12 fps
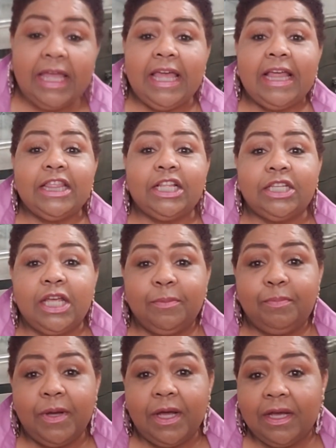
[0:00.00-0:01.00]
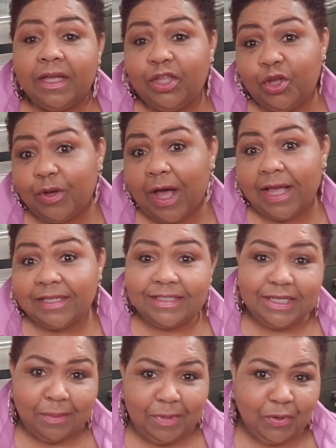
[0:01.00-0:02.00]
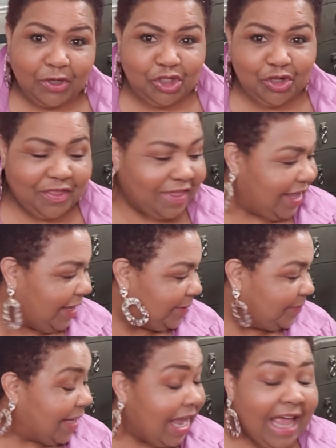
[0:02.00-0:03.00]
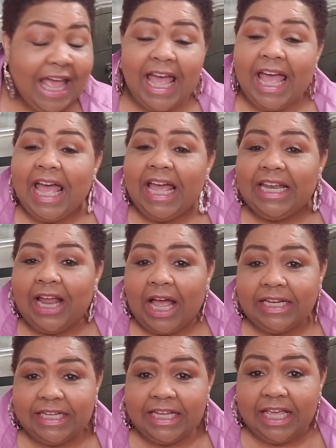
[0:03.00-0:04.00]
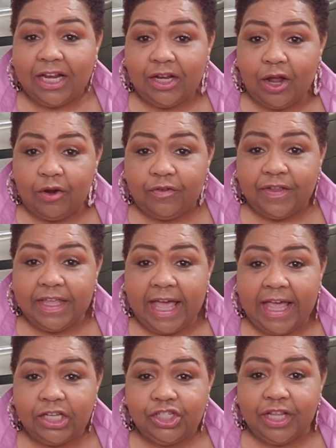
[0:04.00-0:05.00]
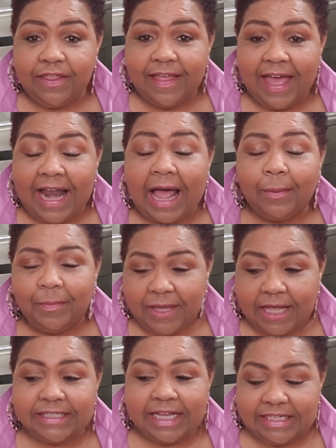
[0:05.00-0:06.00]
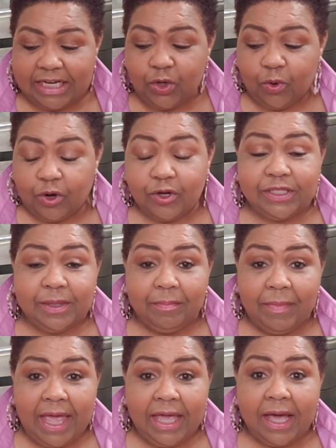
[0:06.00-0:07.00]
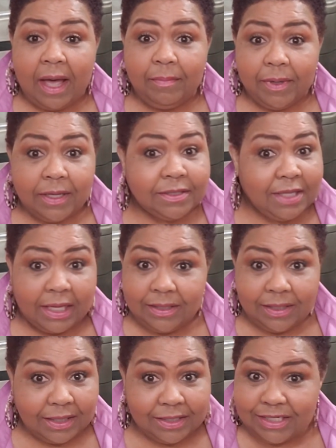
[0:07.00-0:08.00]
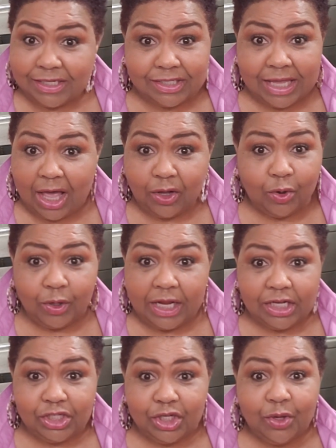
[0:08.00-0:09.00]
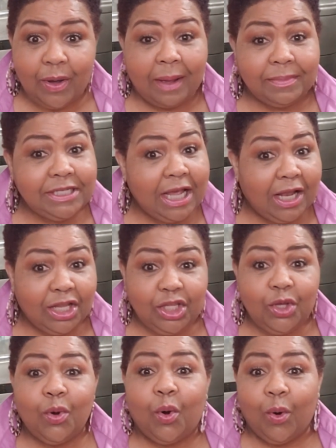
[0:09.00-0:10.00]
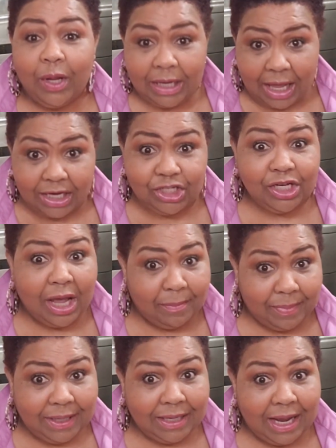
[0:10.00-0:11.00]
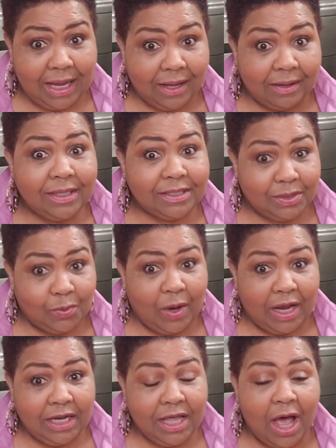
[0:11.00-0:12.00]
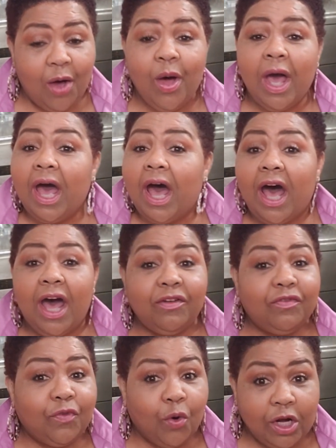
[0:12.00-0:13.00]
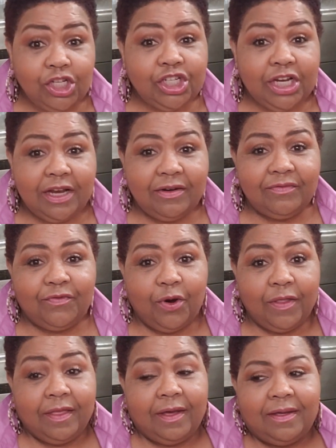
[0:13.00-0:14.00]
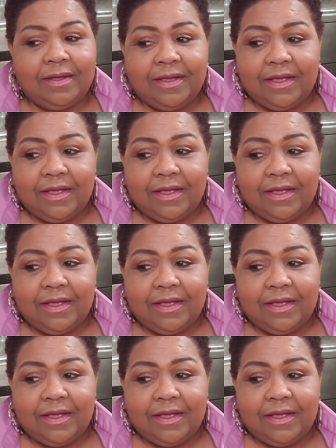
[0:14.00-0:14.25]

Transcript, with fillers: in the lookbook, you guys tell me what you think. Now, I did get a notification that because I did order some makeup because they did a discount on it too. I'm telling you, online shopping now is the way to go. Unfortunate for the